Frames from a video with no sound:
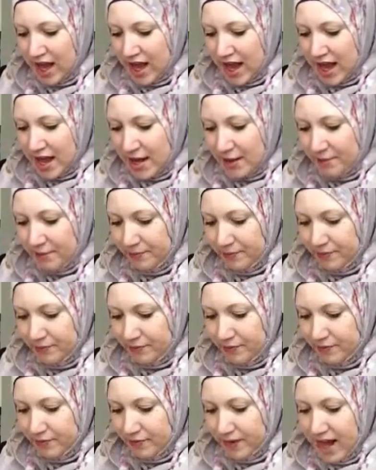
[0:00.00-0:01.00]

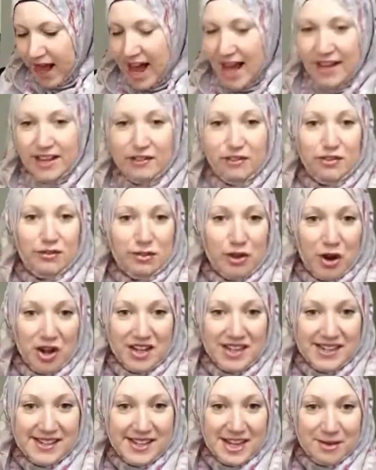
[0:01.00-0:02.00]
And if you've got
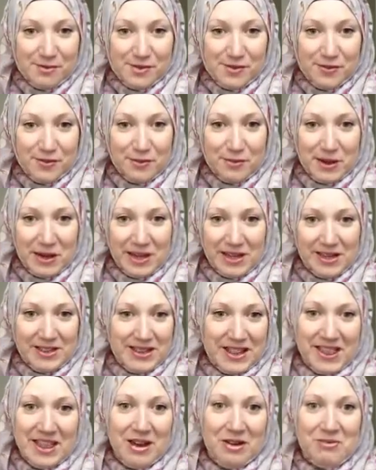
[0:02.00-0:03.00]
any tips for me,
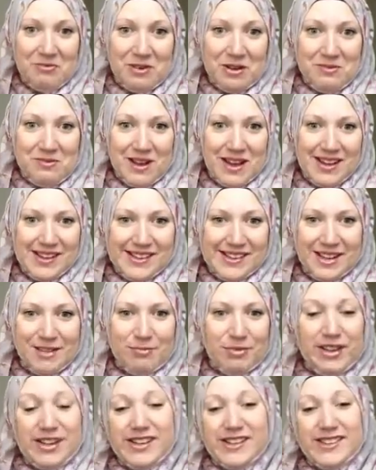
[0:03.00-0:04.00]
then that would be amazing,
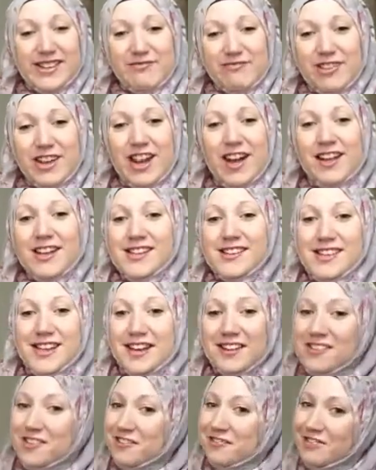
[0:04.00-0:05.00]
because in reality,
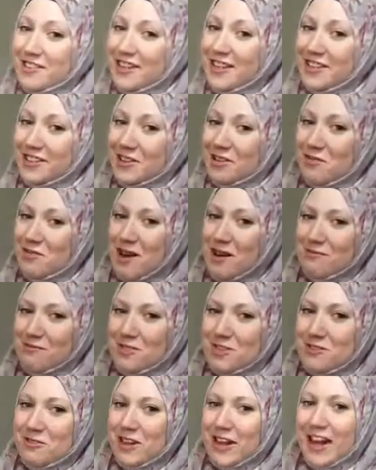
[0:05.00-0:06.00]
I don't really know what I'm
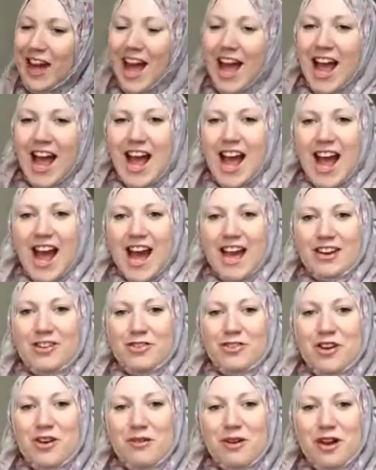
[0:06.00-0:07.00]
doing. And
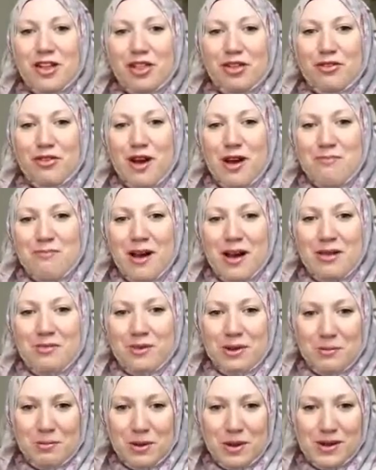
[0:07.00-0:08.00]
although I thought I might
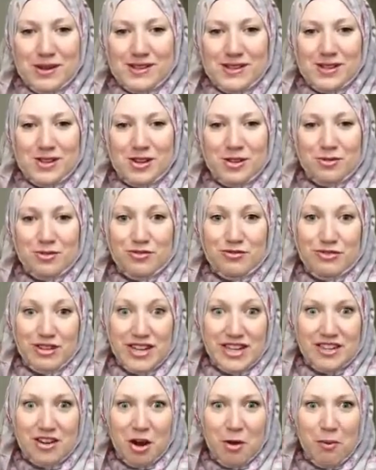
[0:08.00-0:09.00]
be a person who would
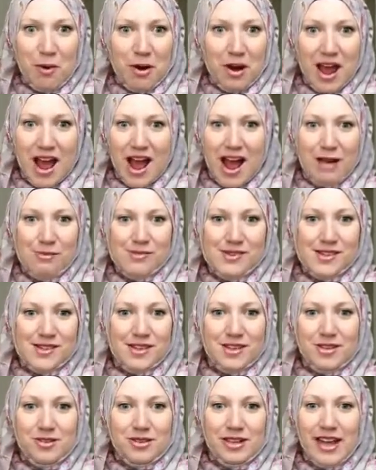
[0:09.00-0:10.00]
read up on
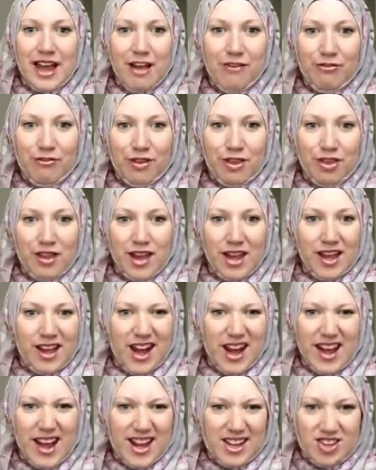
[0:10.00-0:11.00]
absolutely everything,
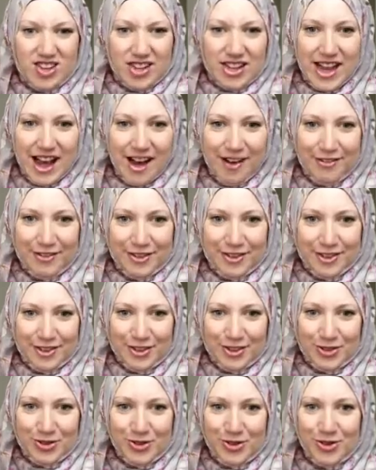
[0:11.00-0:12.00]
I actually haven't
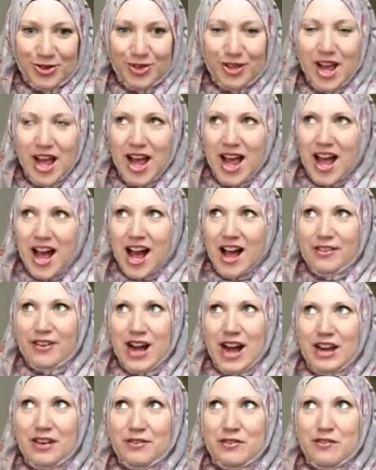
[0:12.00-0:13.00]
at all. I've
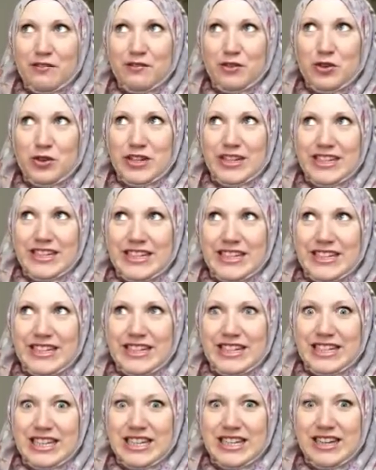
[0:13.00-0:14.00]
kind of
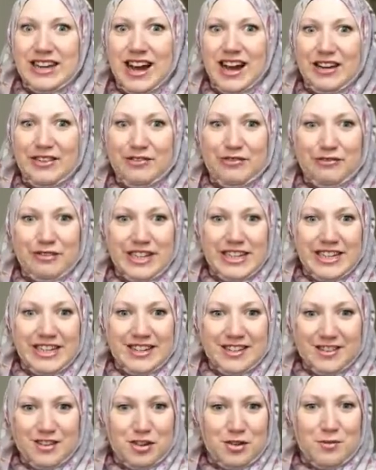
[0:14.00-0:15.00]
avoided kind of
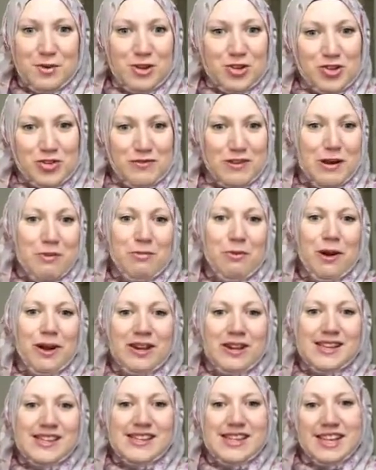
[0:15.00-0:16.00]
reading too much around
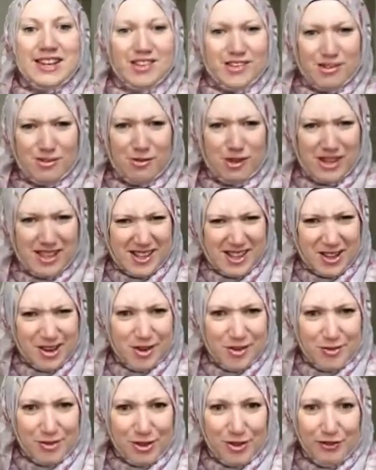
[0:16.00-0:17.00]
pregnancy. I just wanted to
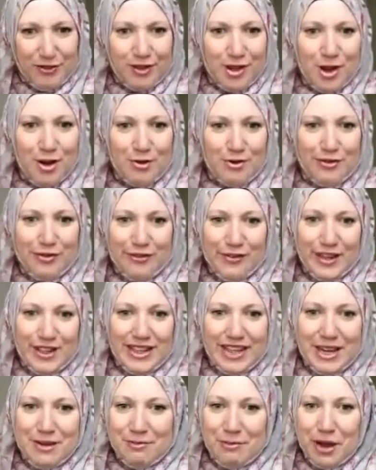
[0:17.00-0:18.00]
go with the flow and feel
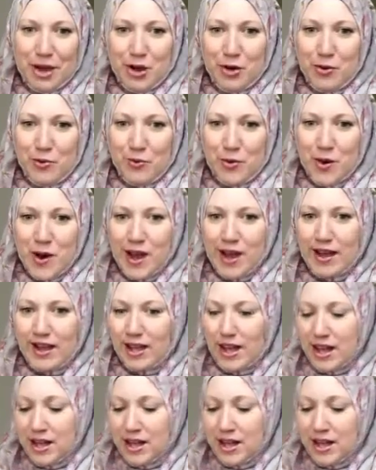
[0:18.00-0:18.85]
it in my own way.